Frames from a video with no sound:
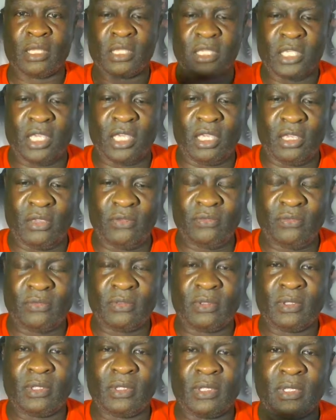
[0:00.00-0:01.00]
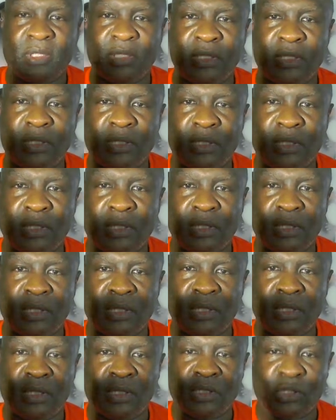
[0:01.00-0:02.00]
Give
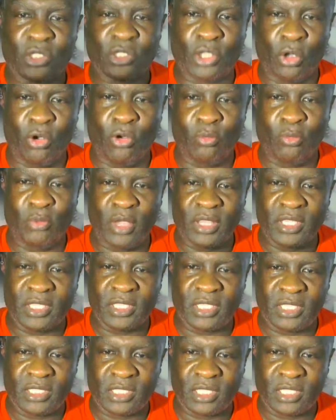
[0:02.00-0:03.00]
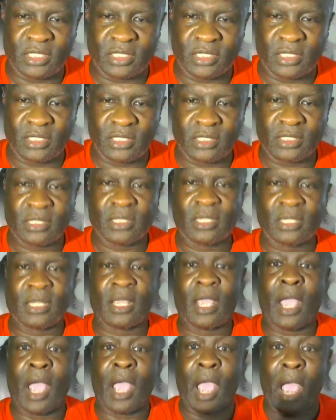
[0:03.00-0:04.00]
soul brothers and sisters
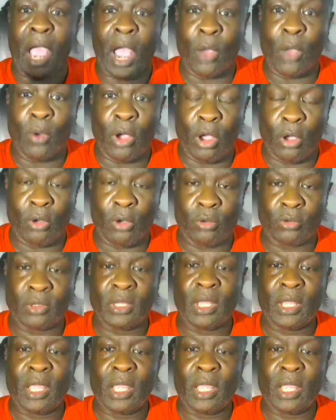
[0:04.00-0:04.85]
our own.